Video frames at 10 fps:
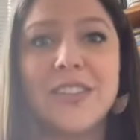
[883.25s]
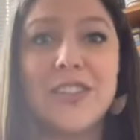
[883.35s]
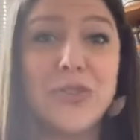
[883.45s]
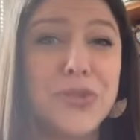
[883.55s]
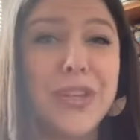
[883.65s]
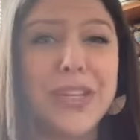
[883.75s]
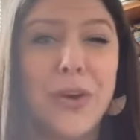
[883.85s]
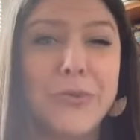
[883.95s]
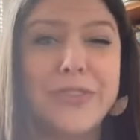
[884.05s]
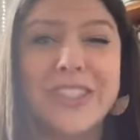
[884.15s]
usually
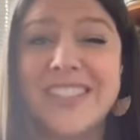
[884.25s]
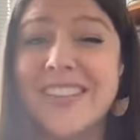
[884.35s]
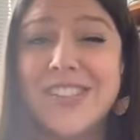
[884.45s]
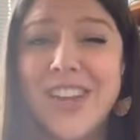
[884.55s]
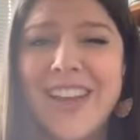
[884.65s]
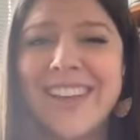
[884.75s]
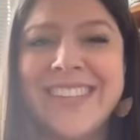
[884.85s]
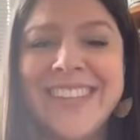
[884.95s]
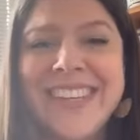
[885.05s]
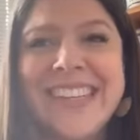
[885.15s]
hopefully sunshine,
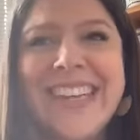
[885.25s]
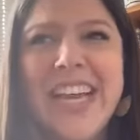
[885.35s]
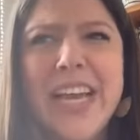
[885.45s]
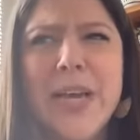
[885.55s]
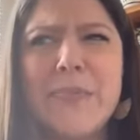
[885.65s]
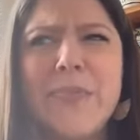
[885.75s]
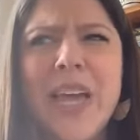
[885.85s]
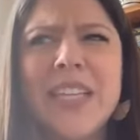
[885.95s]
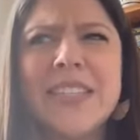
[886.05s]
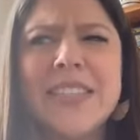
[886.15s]

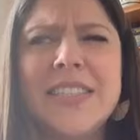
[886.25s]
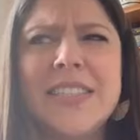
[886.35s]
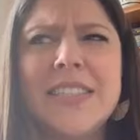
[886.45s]
and